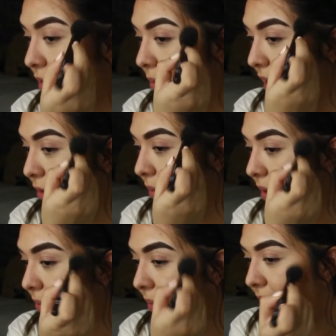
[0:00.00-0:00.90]
the bathroom
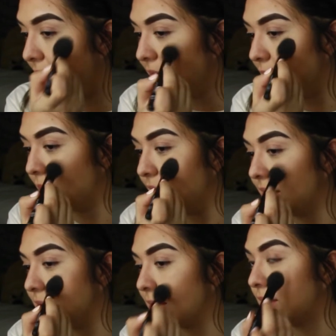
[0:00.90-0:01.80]
and me having a break
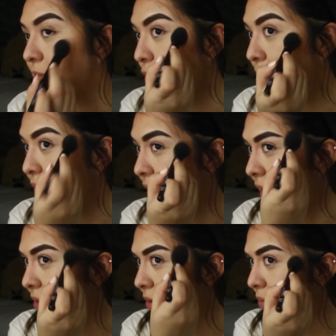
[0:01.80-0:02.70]
is like two different
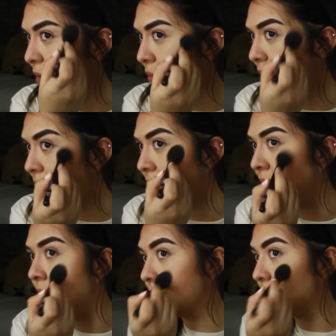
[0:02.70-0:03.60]
things, but whatever.
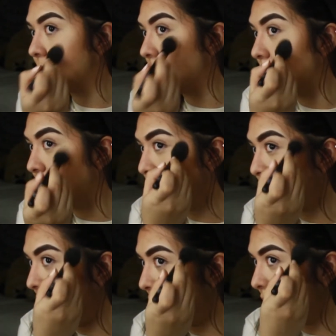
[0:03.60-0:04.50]
The Sunday
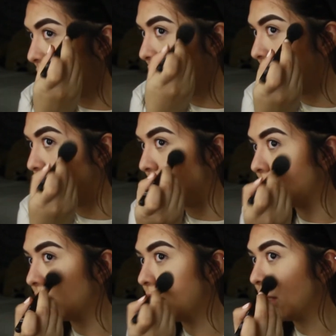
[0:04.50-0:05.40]
before I went to the
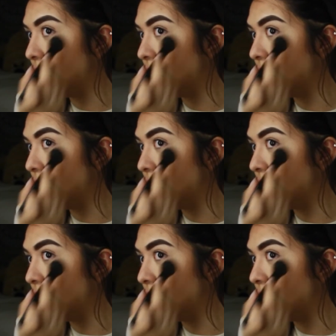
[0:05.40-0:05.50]
doctor,